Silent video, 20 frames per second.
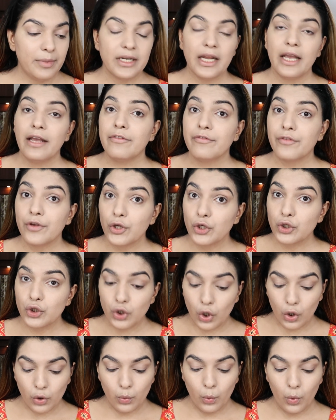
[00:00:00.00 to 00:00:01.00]
but if you
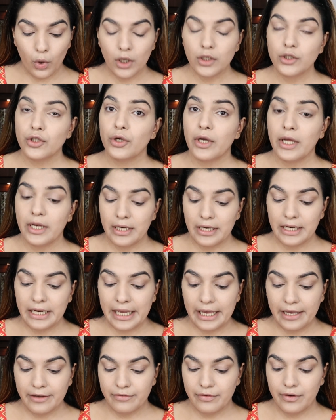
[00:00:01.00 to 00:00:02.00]
don't want, you can
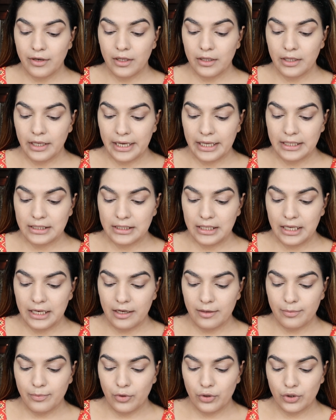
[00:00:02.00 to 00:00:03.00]
leave the
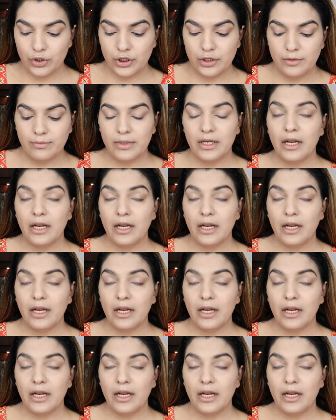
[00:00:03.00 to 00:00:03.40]
concealer portion.